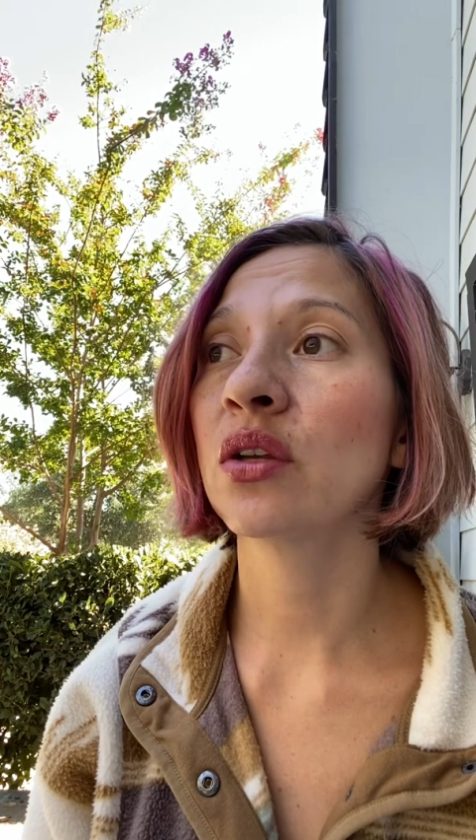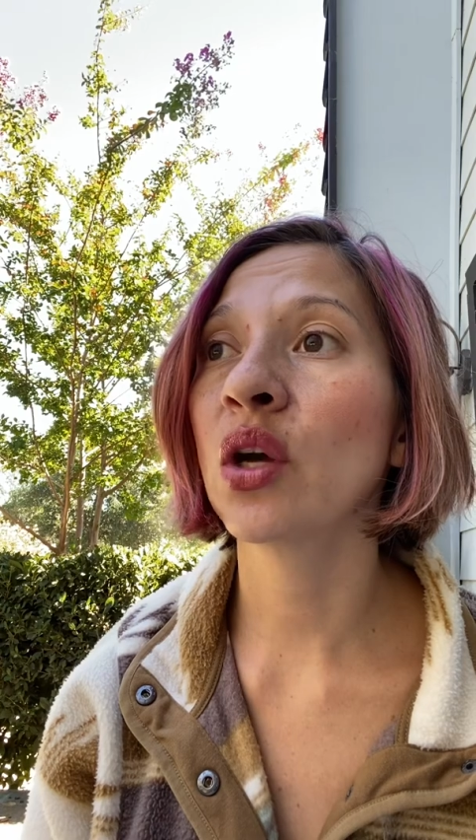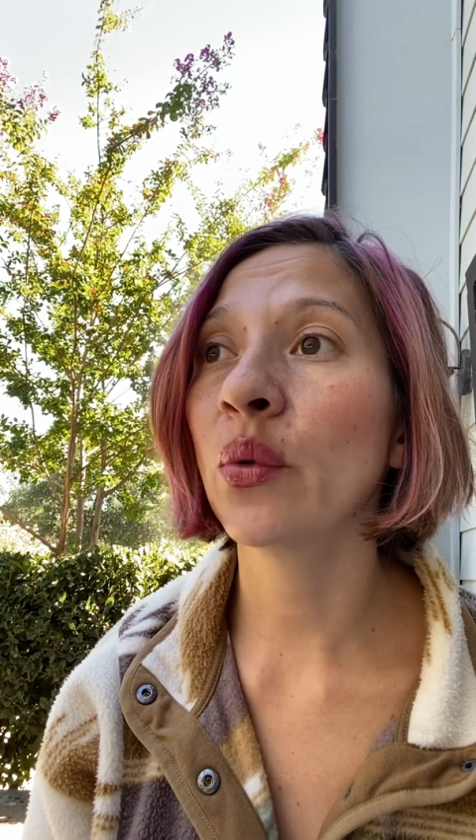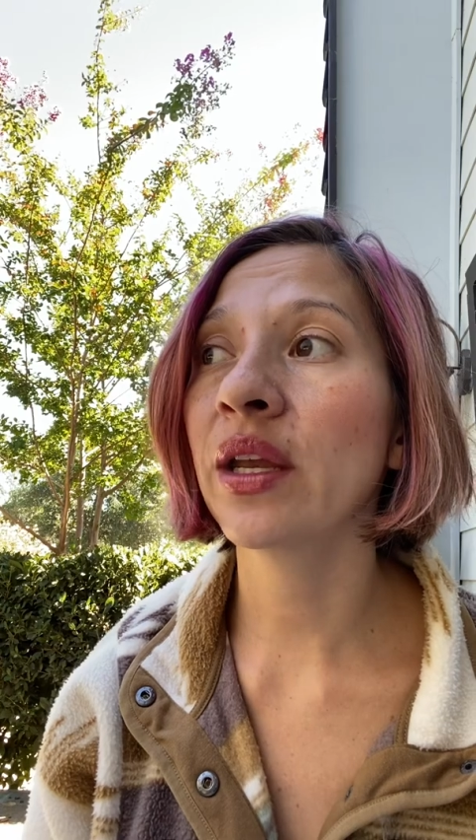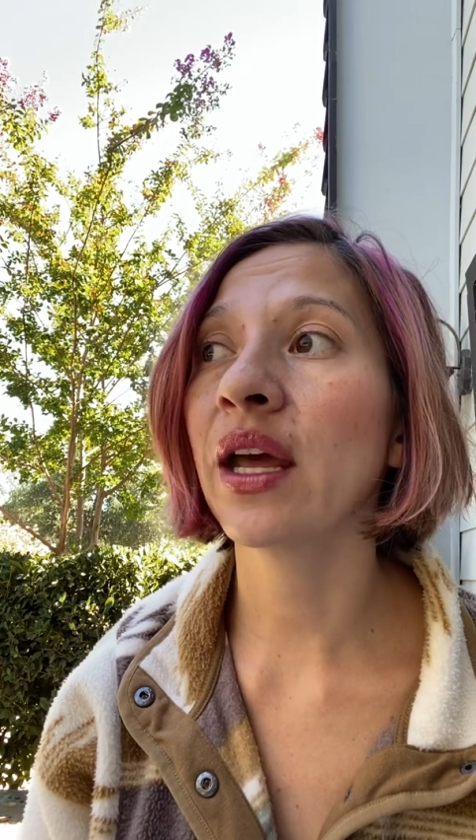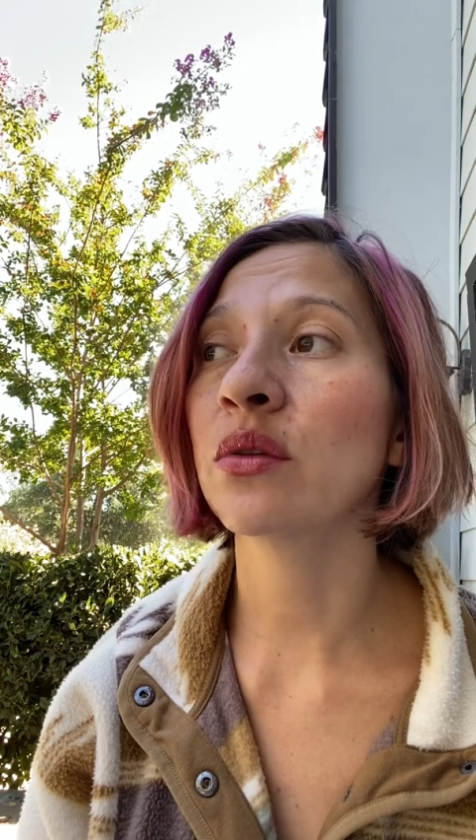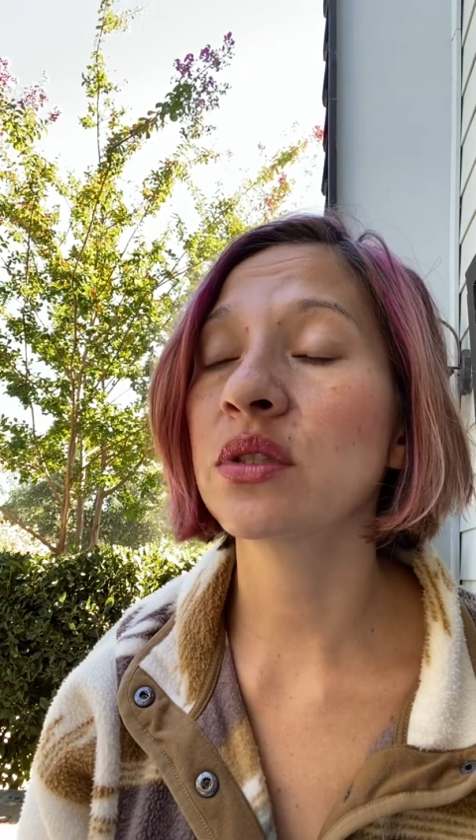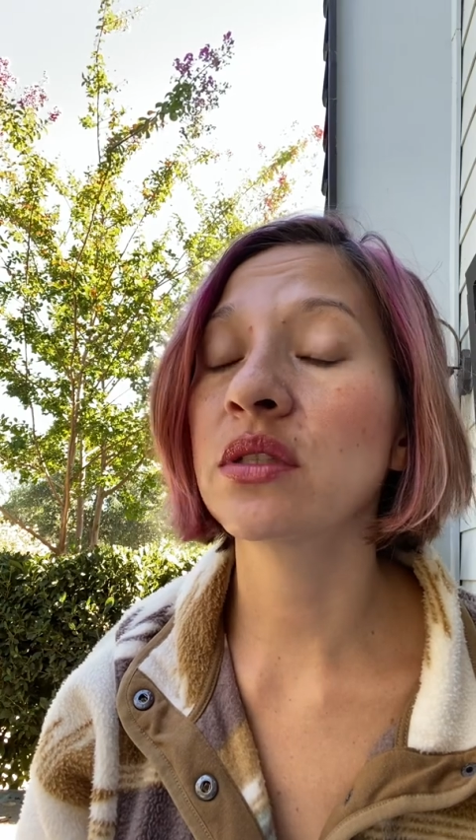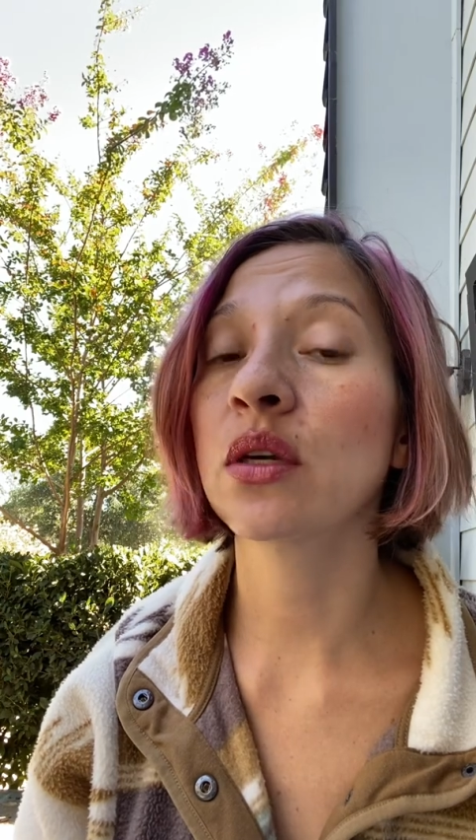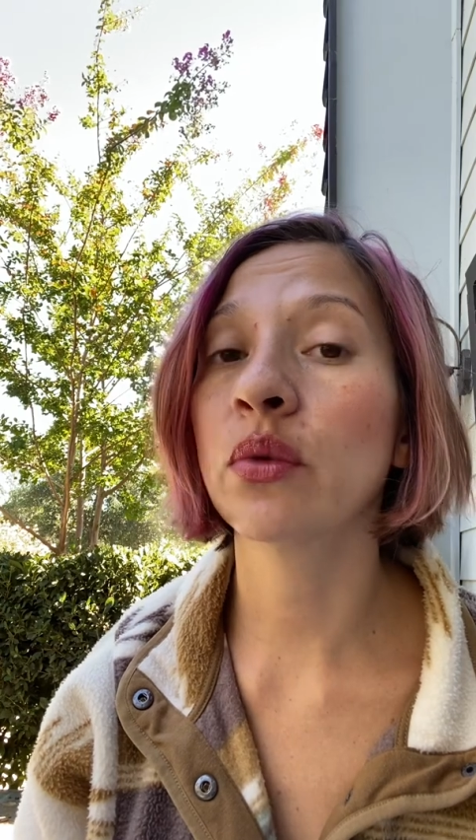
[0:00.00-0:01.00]
knowing how to
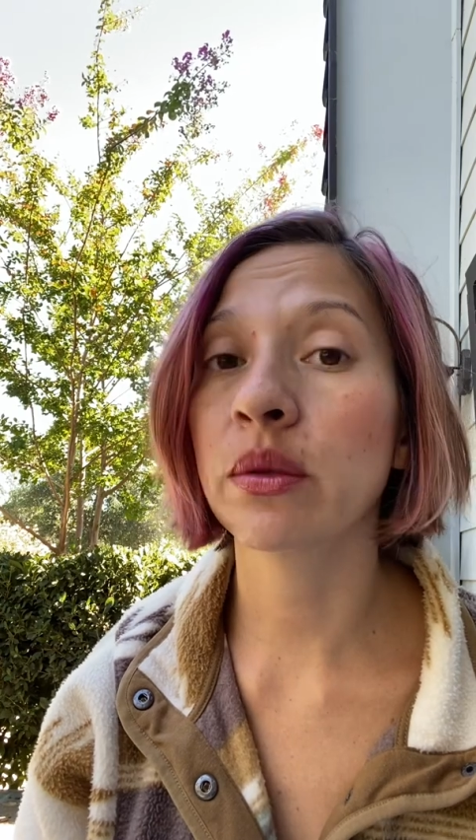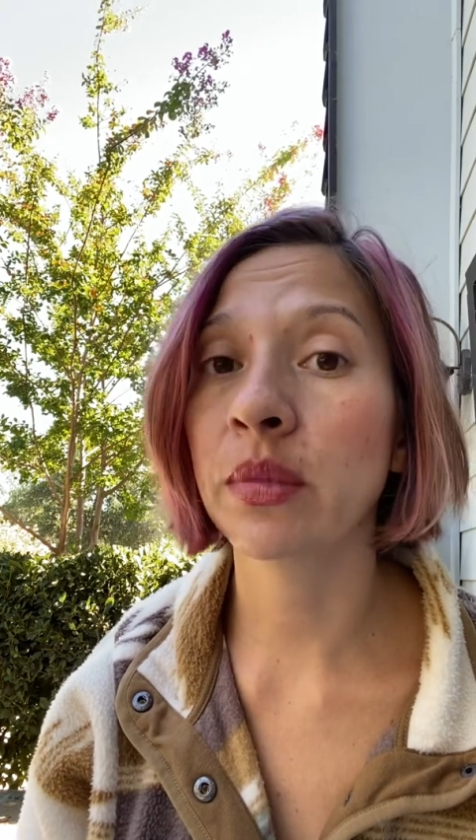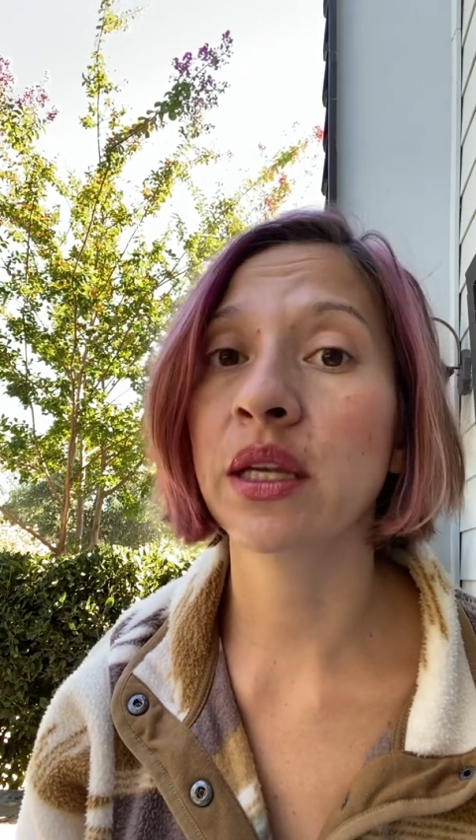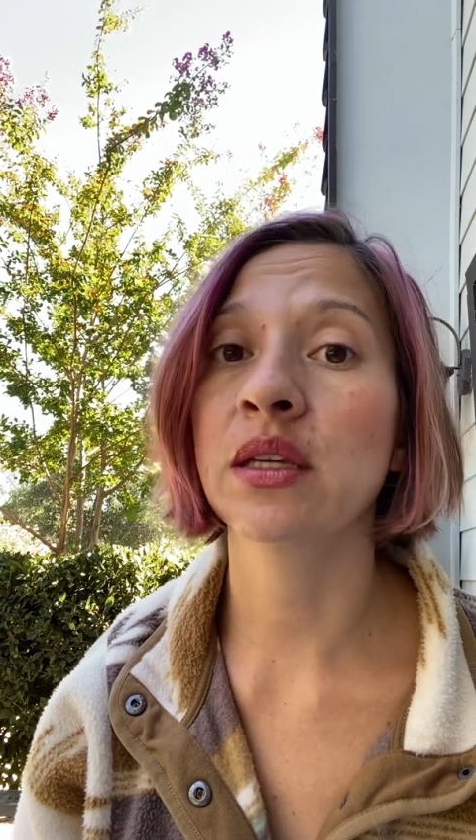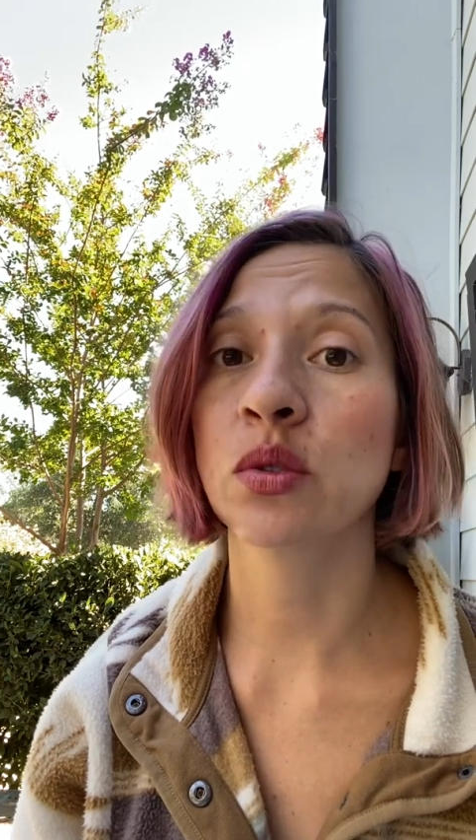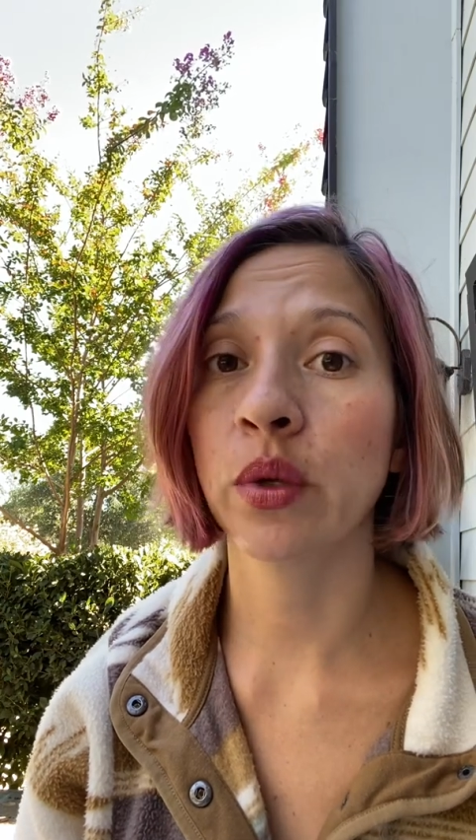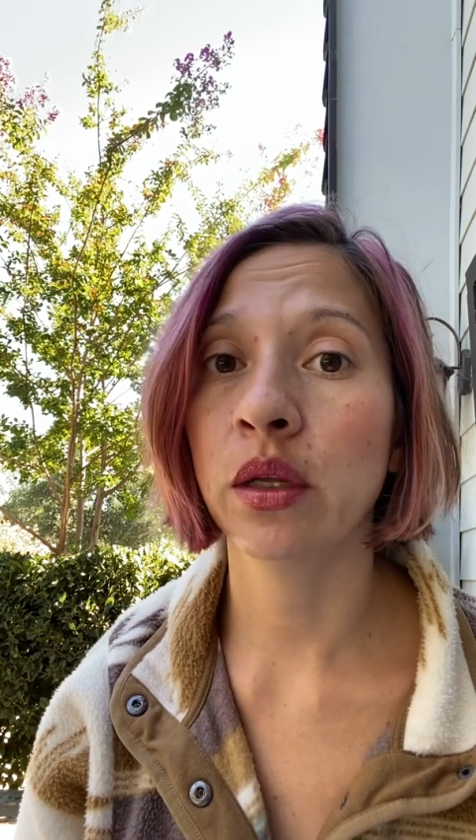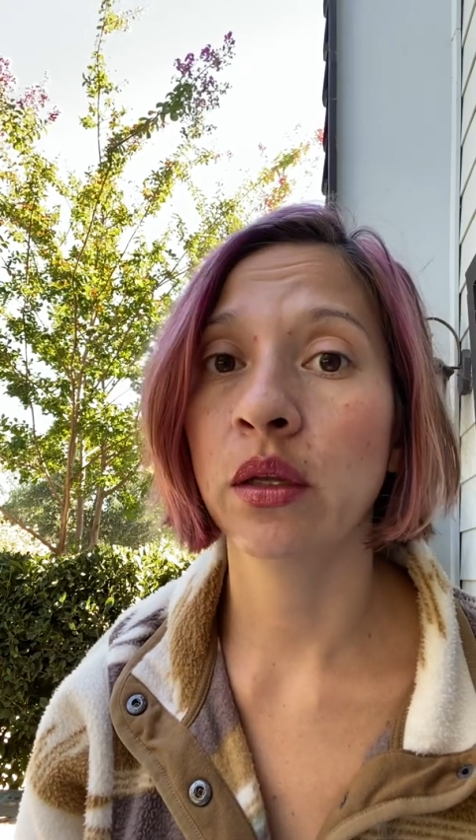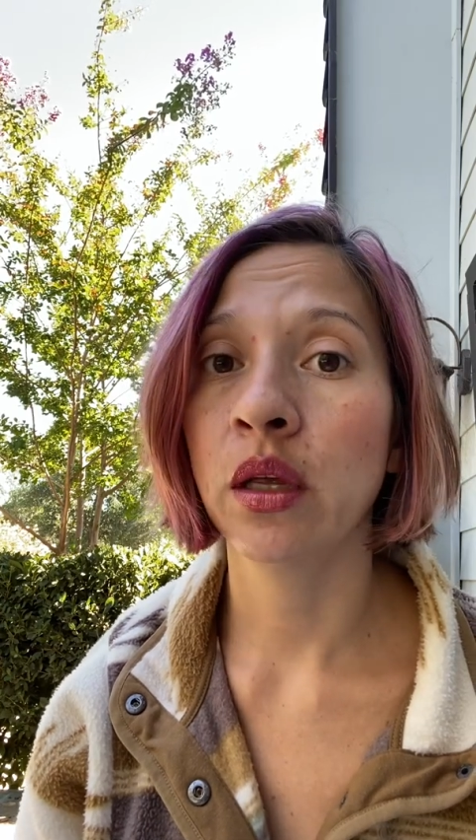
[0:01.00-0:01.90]
deal with money as well.